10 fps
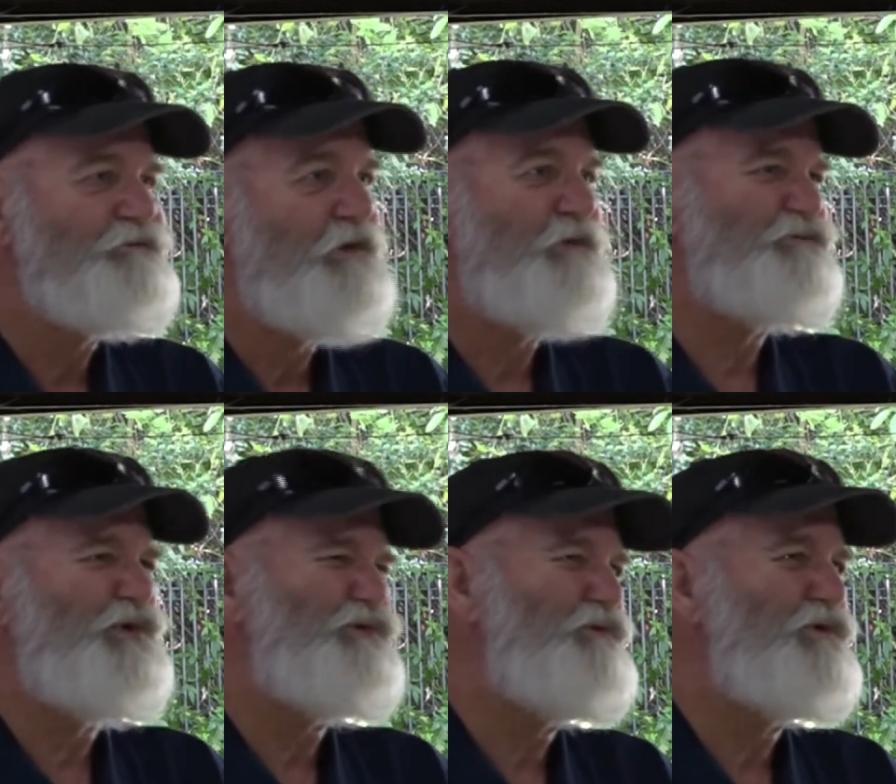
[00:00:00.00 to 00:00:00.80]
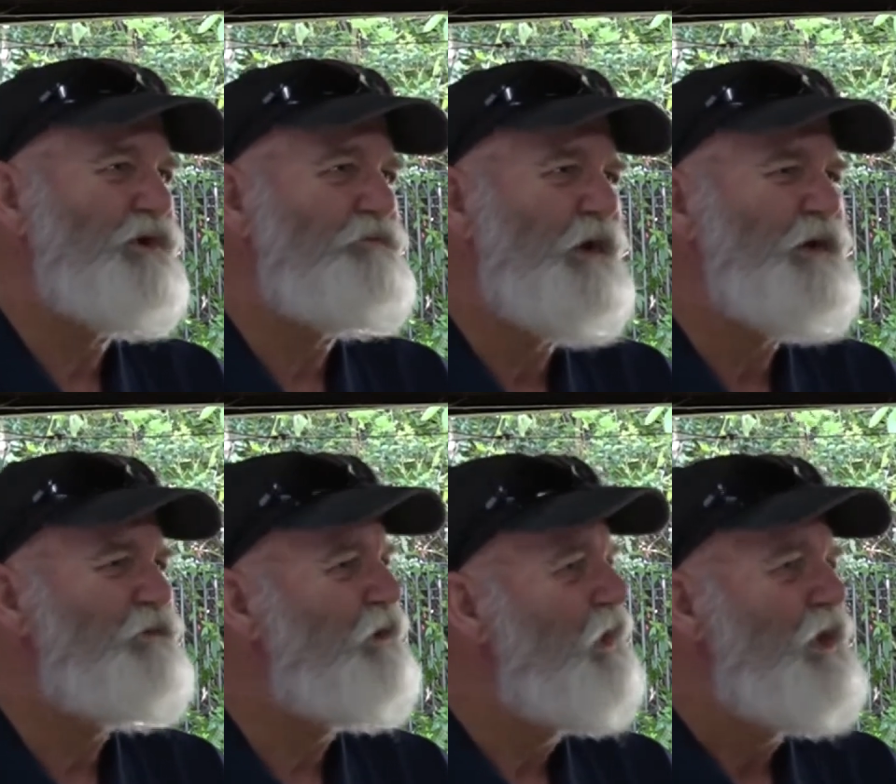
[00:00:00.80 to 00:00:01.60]
And so it hasn't cost me a lot of money,
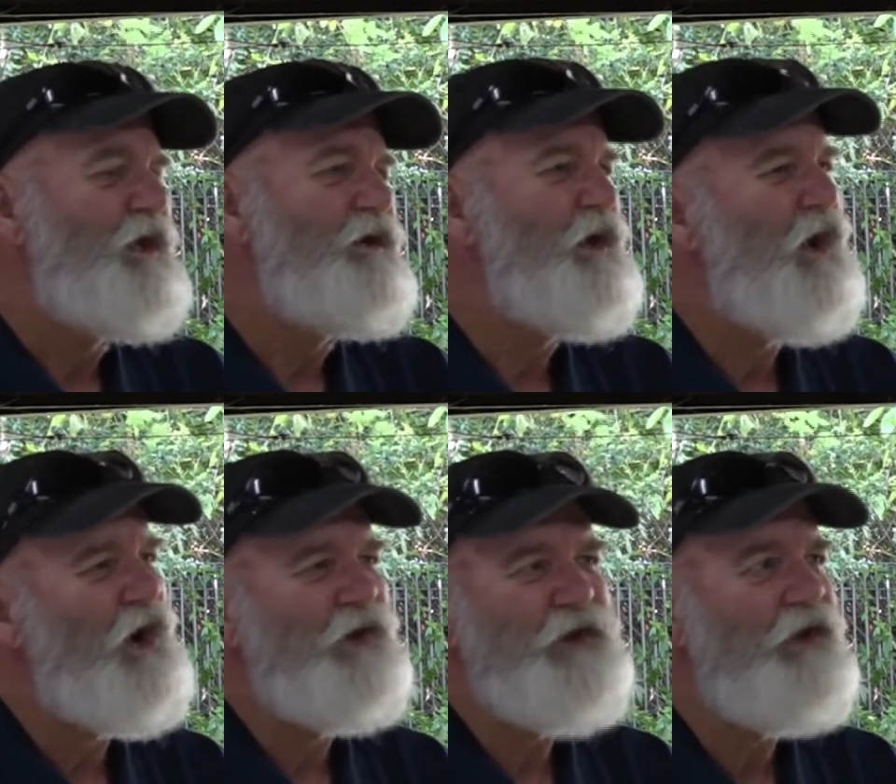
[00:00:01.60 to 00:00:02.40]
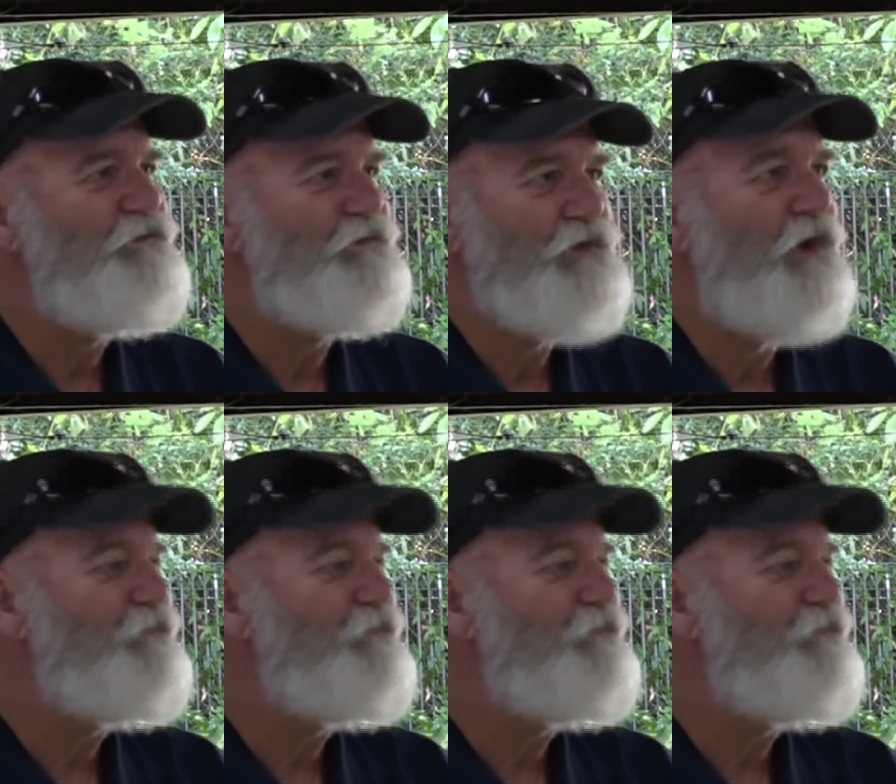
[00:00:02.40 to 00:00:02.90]
but no, I don't think so.